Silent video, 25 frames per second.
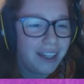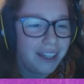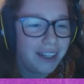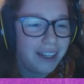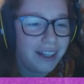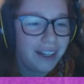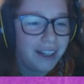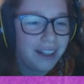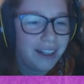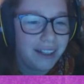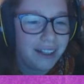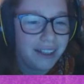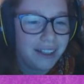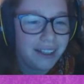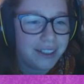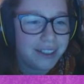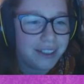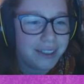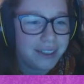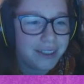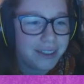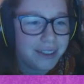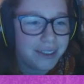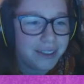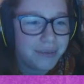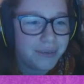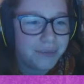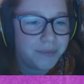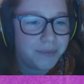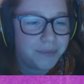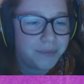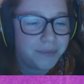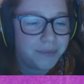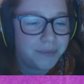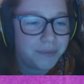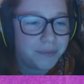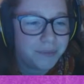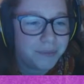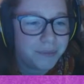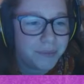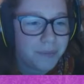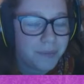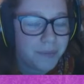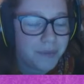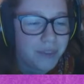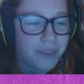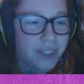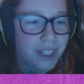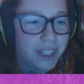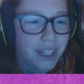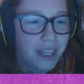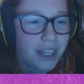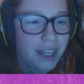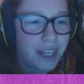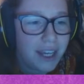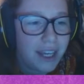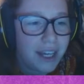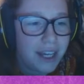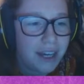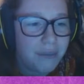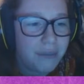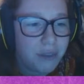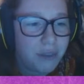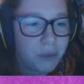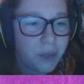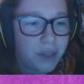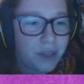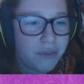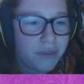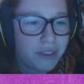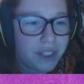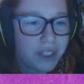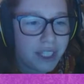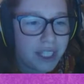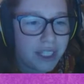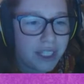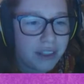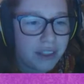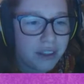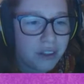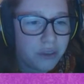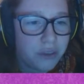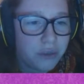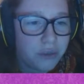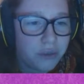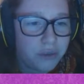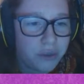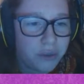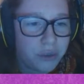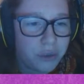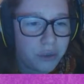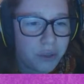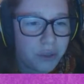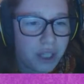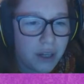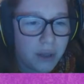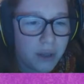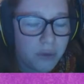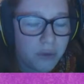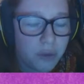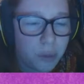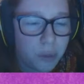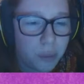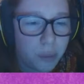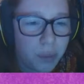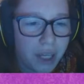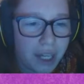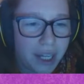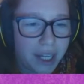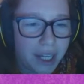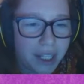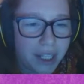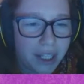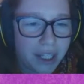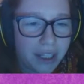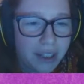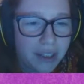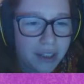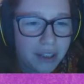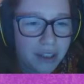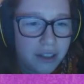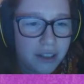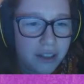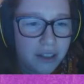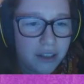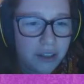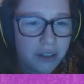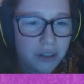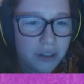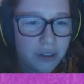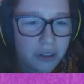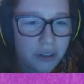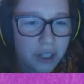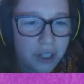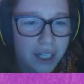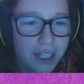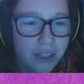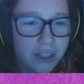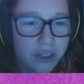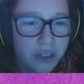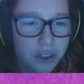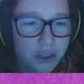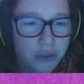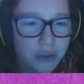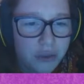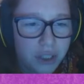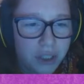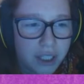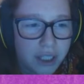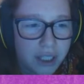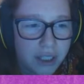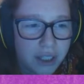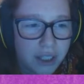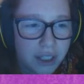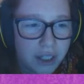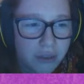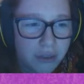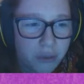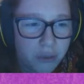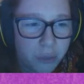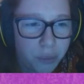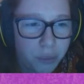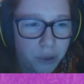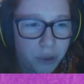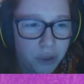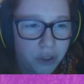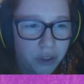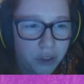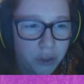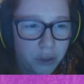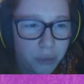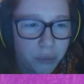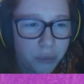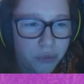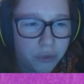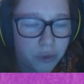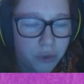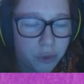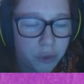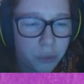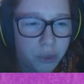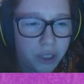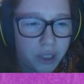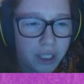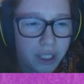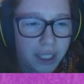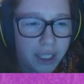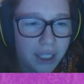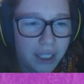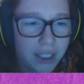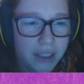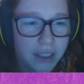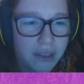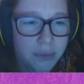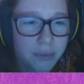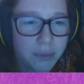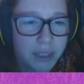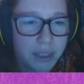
Have you ever eaten the food out of a bag or had the drink out of a bottle before buying it?